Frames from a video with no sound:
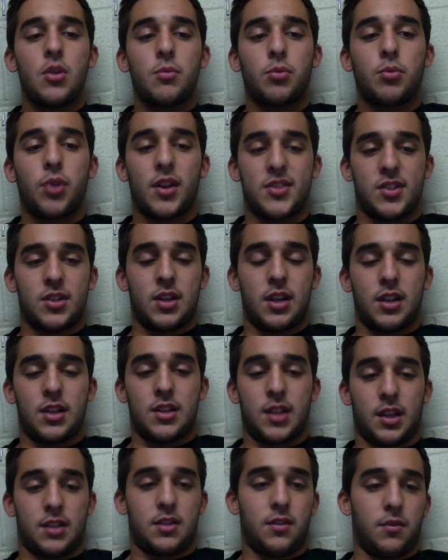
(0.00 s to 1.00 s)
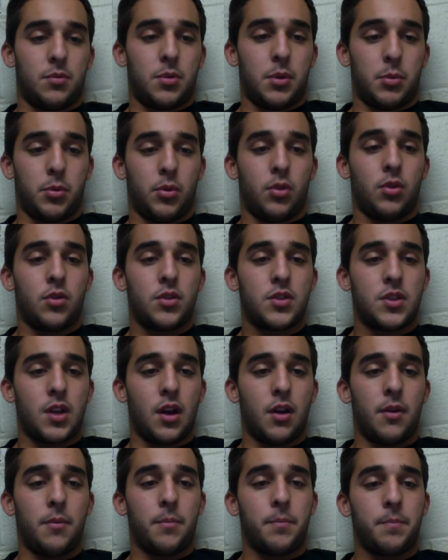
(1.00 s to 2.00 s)
present in addictive people.
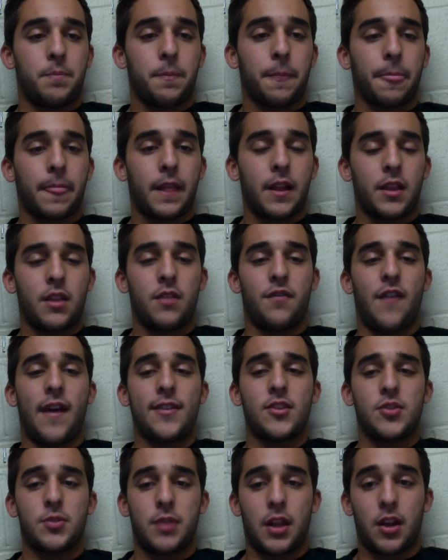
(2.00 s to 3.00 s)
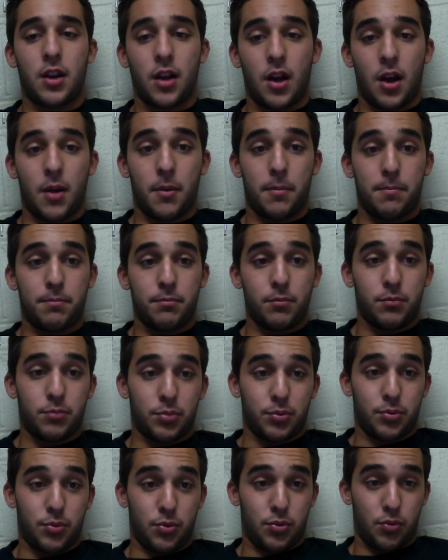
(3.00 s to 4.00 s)
So the factors that
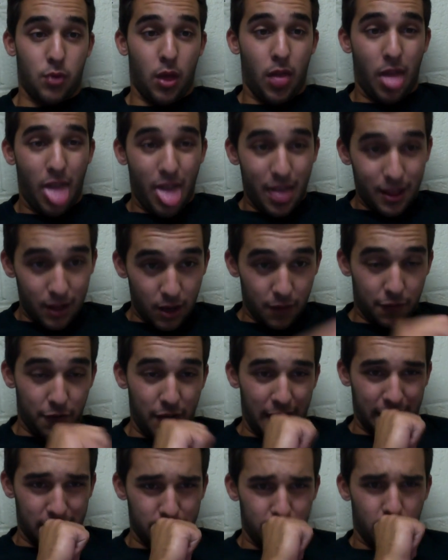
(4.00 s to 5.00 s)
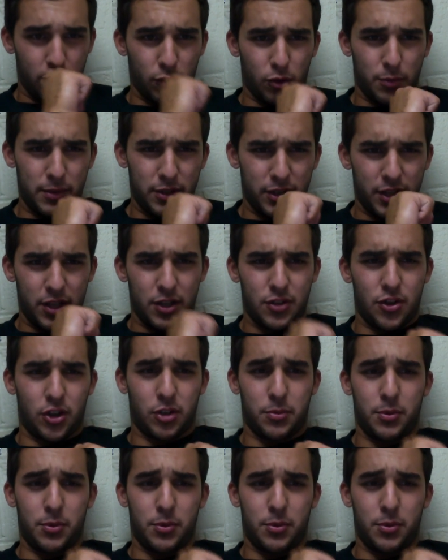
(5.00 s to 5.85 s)
affect vulnerability to drug